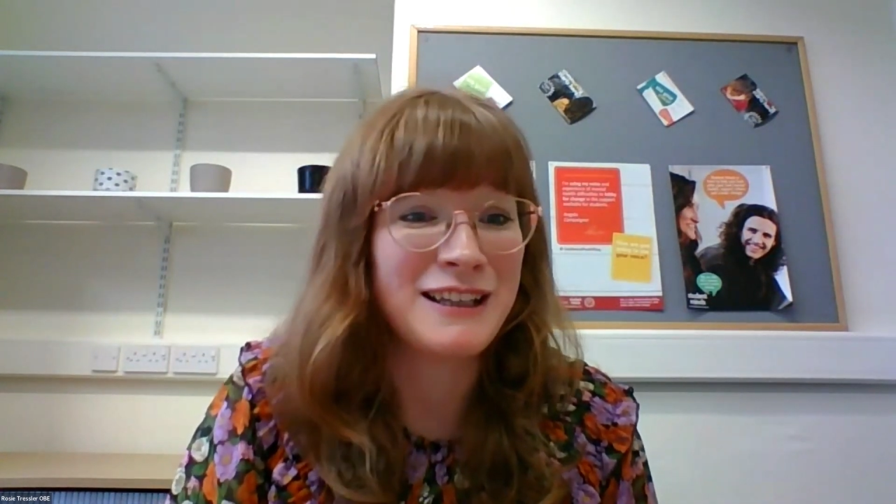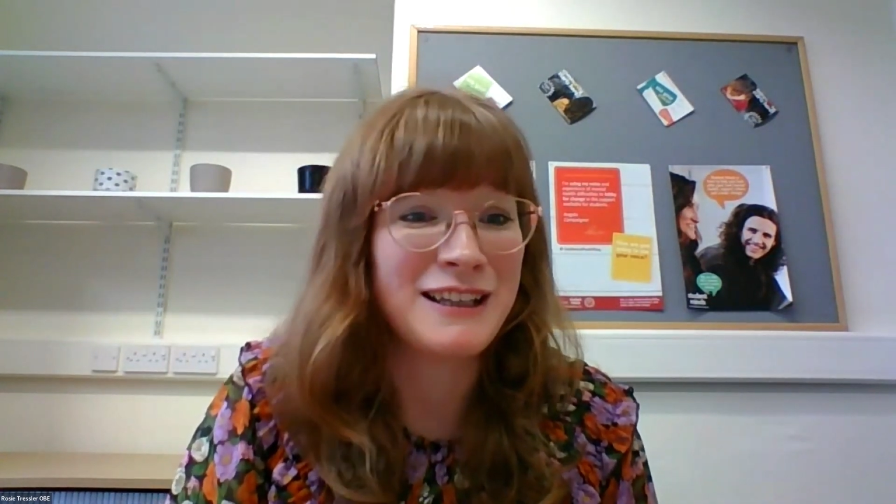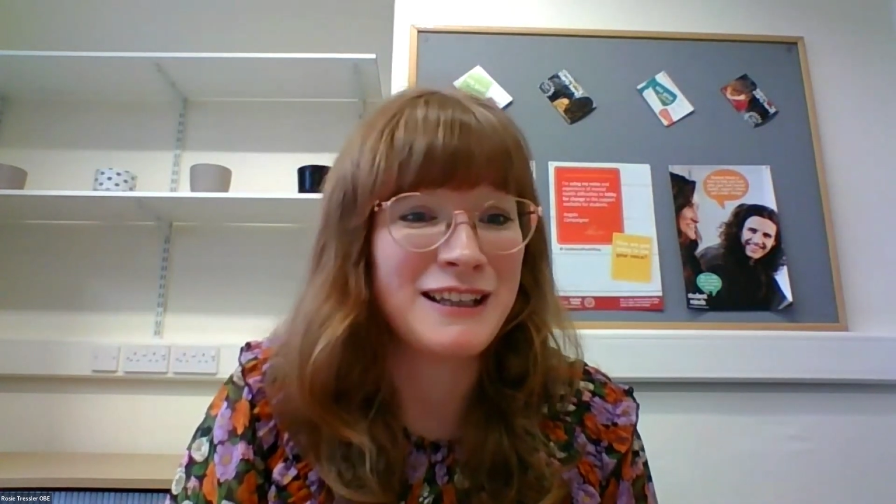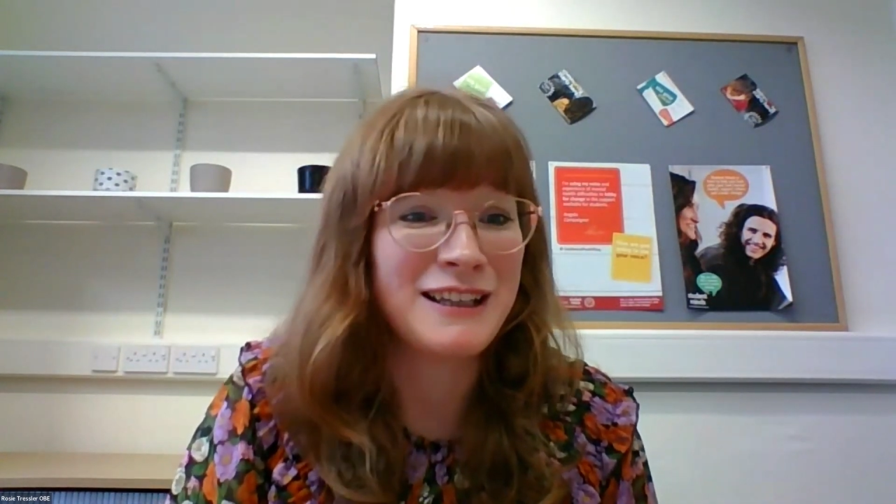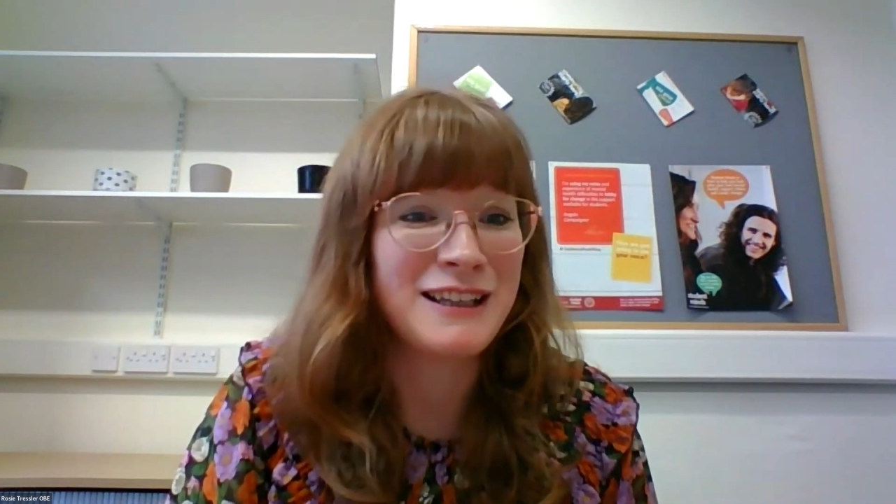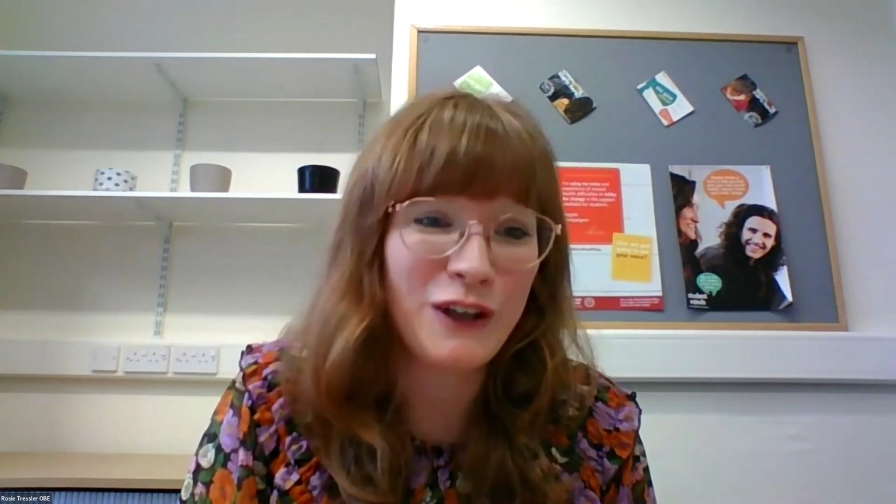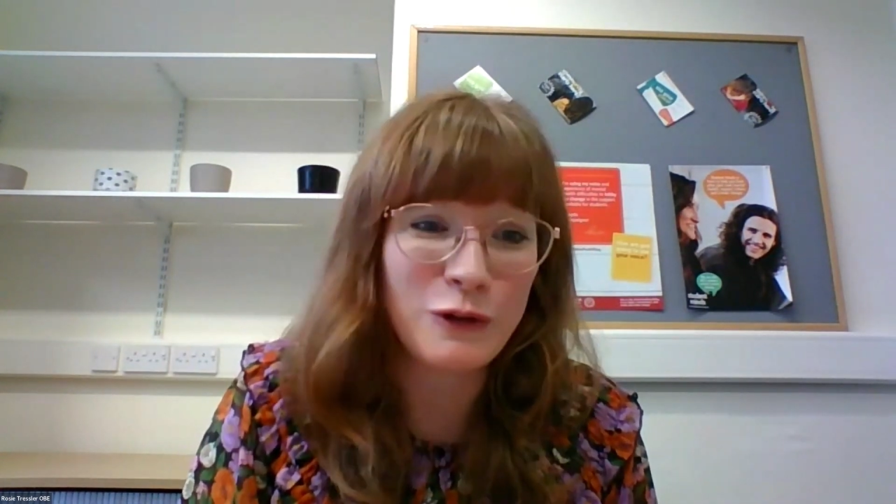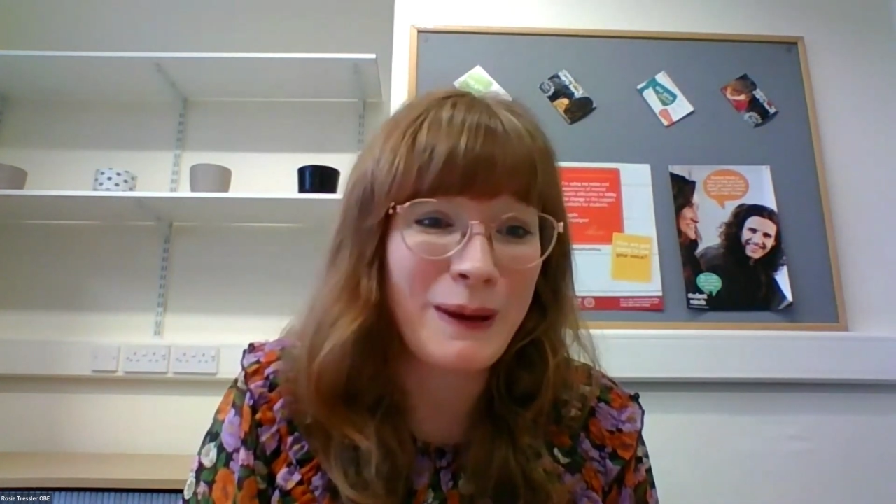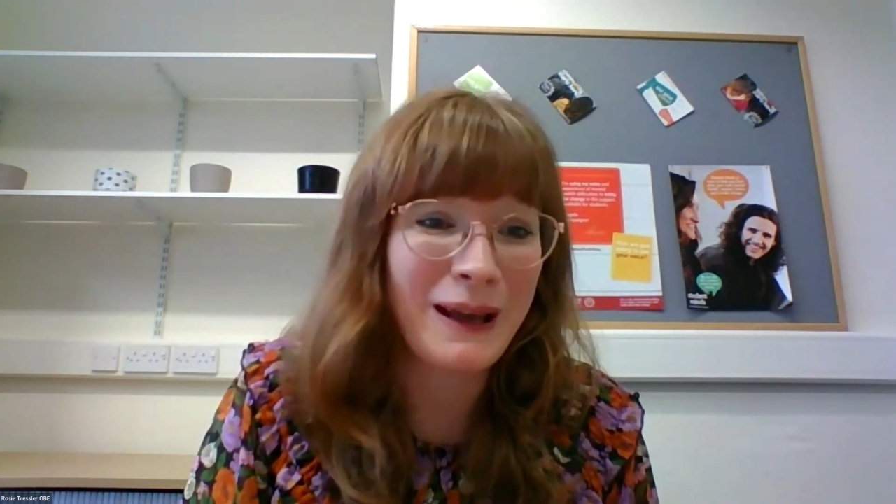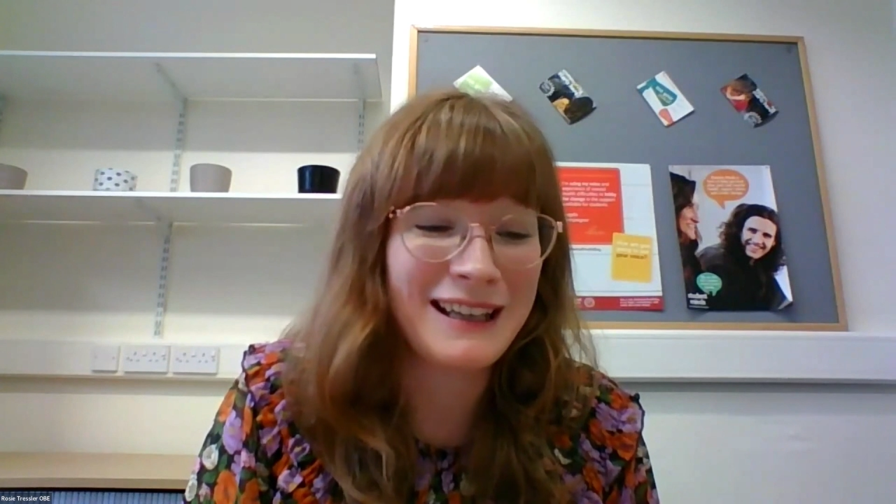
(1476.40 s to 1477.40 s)
50
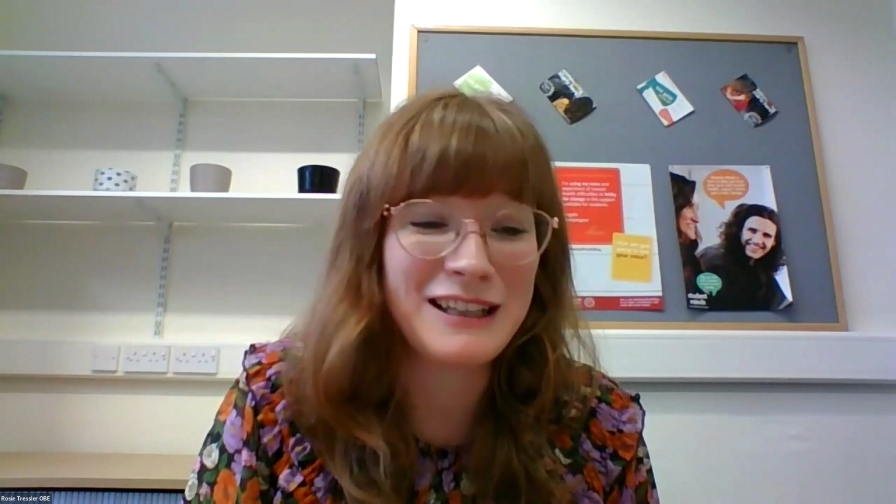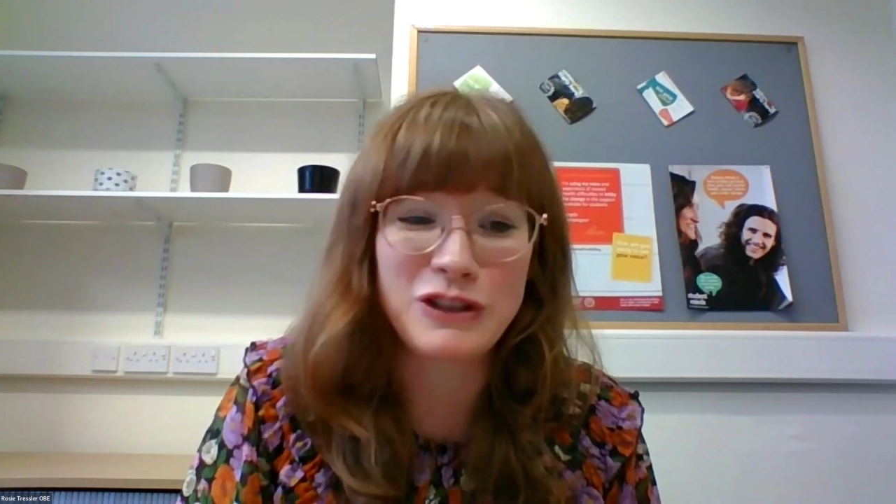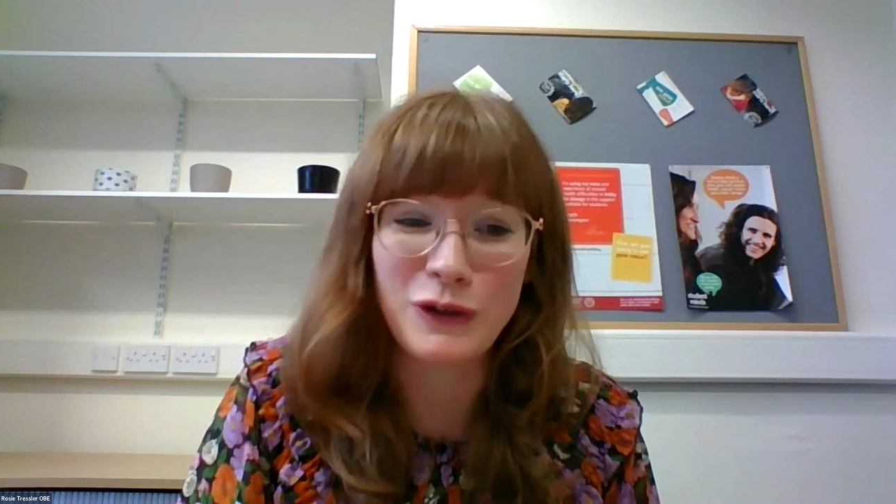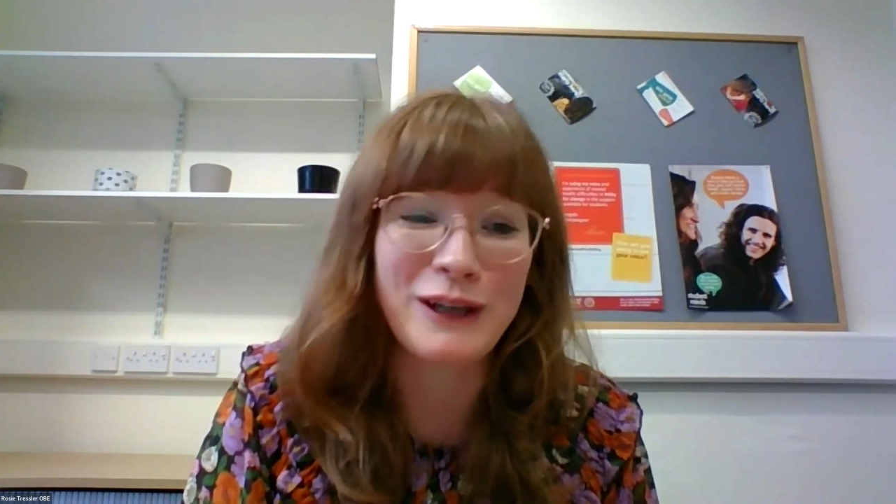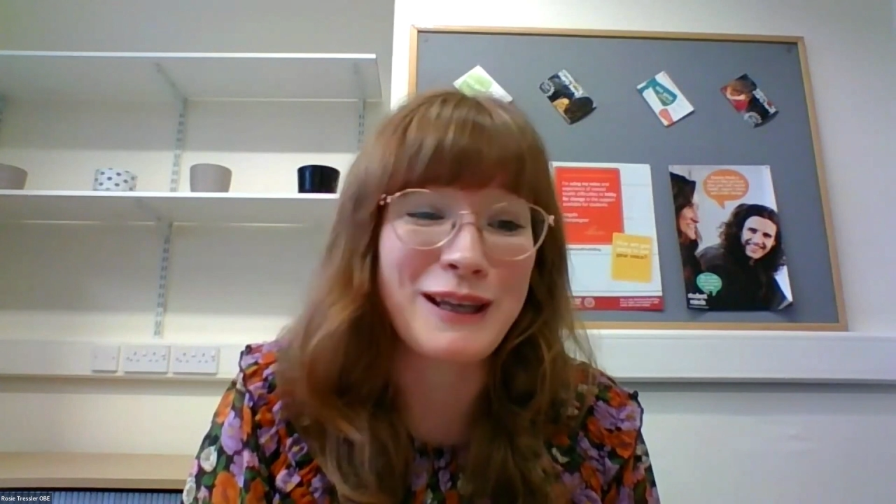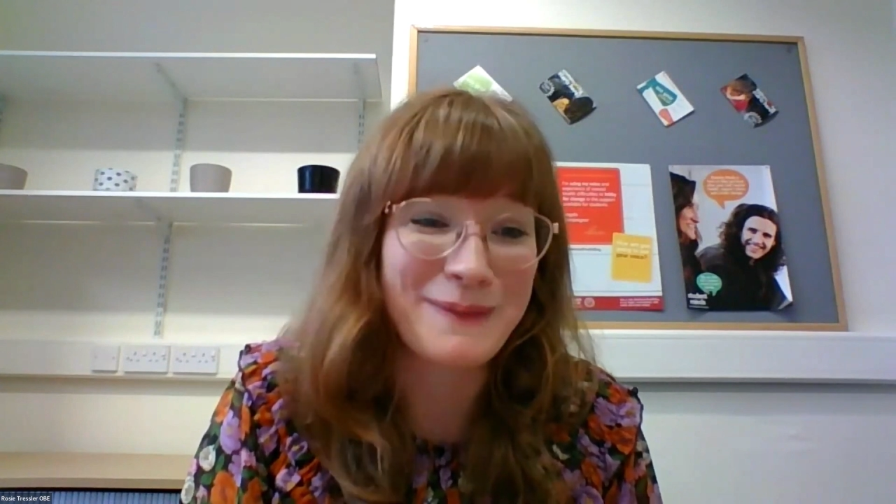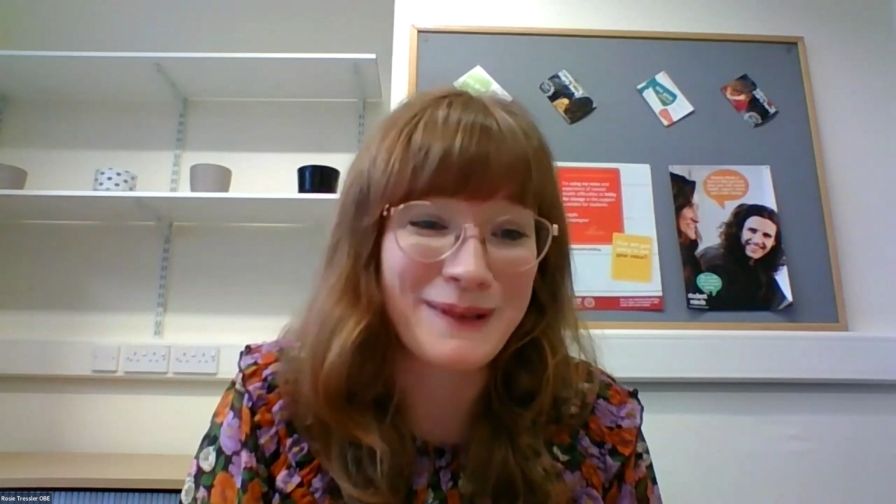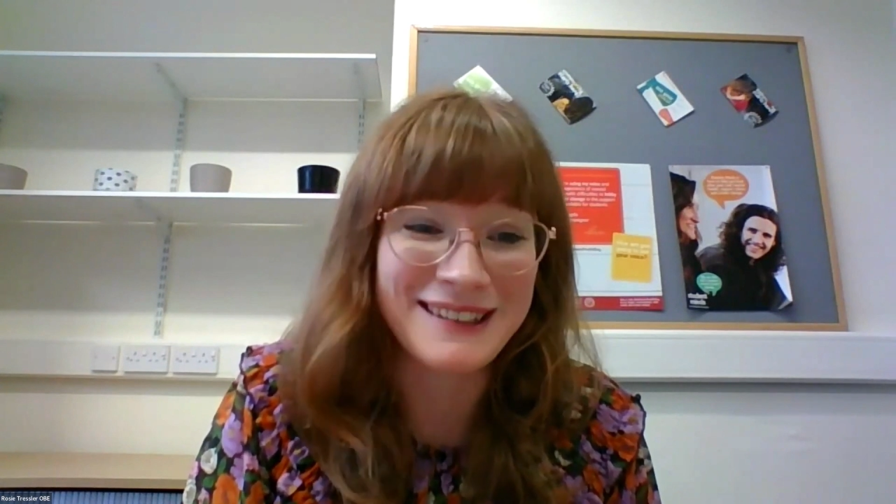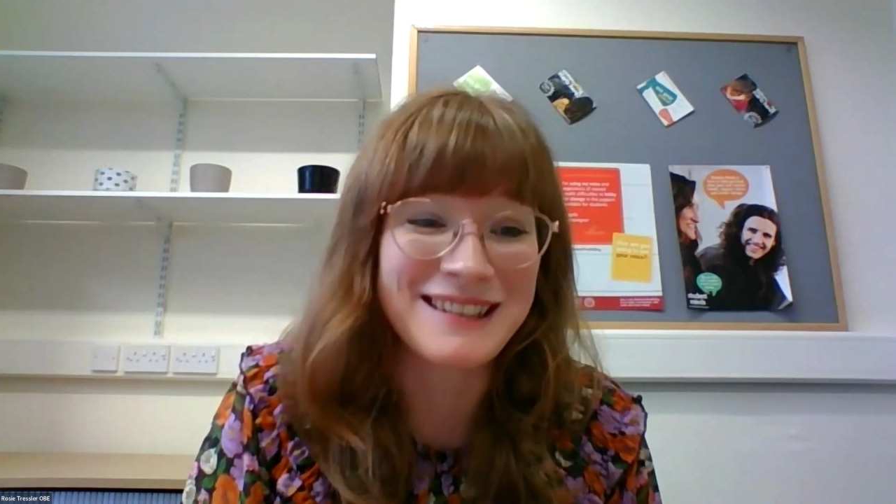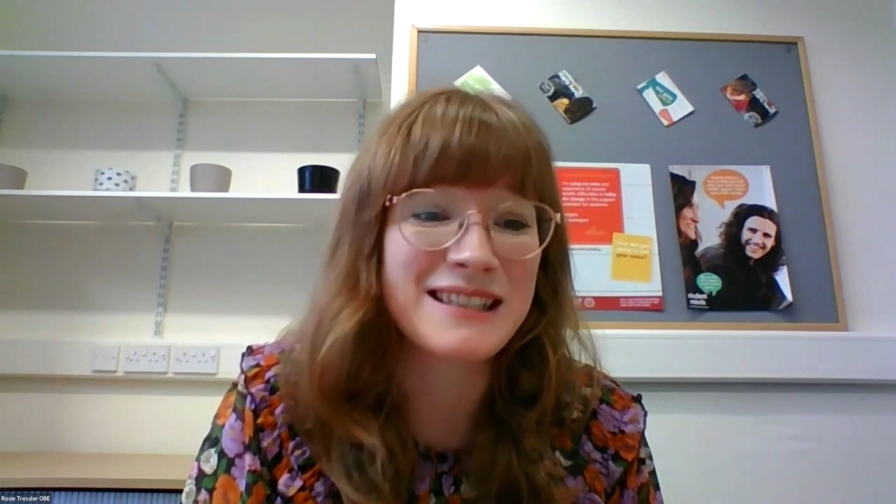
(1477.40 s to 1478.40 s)
odd page
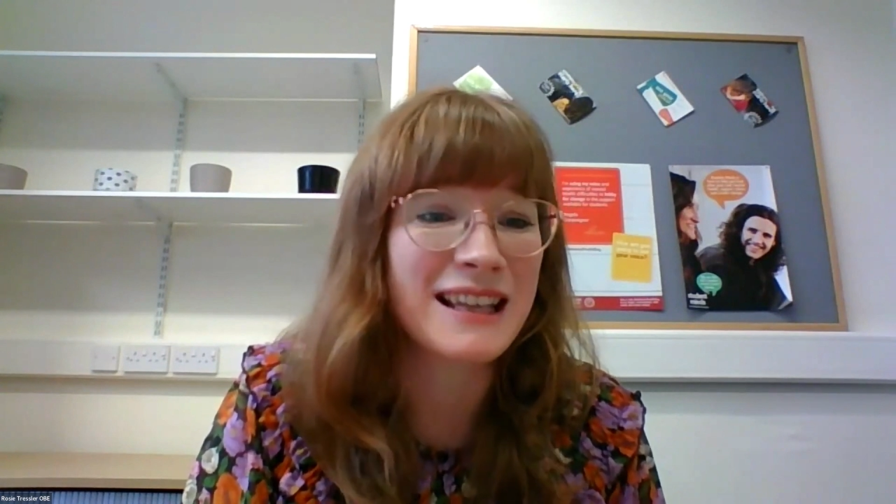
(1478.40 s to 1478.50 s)
documents